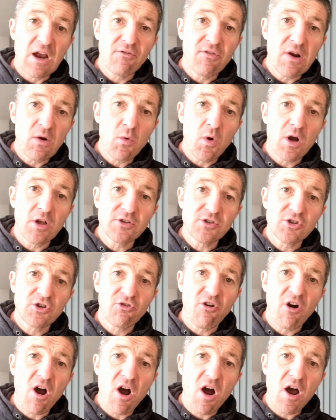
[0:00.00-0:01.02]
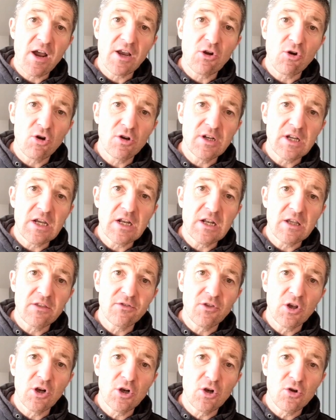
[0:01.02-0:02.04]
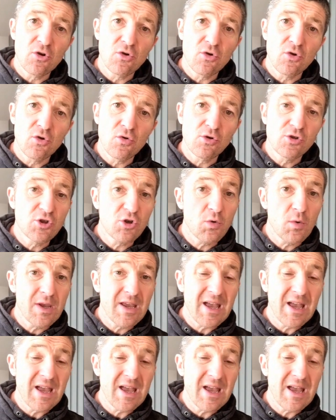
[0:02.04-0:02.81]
Everyone's crying or needing the loo. Do